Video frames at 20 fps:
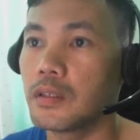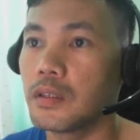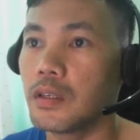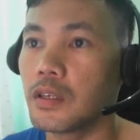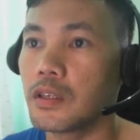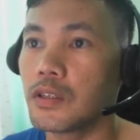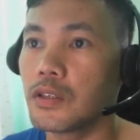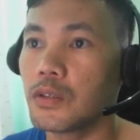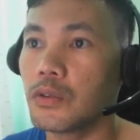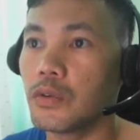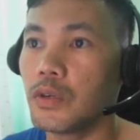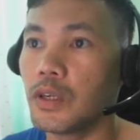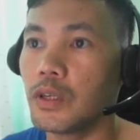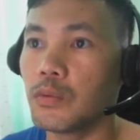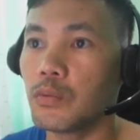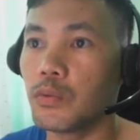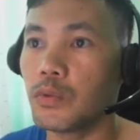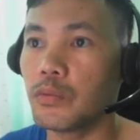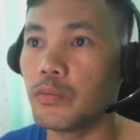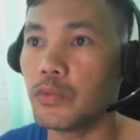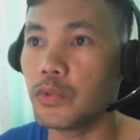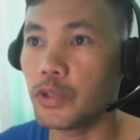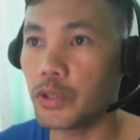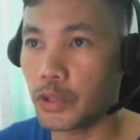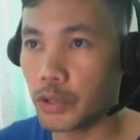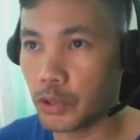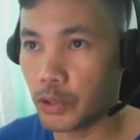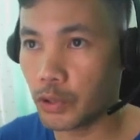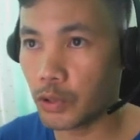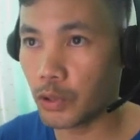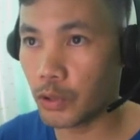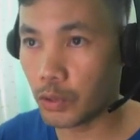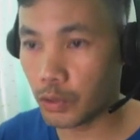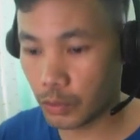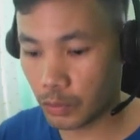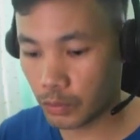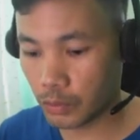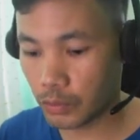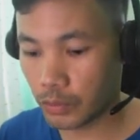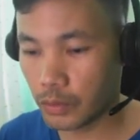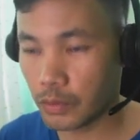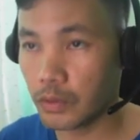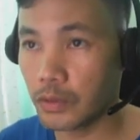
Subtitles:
next to it would show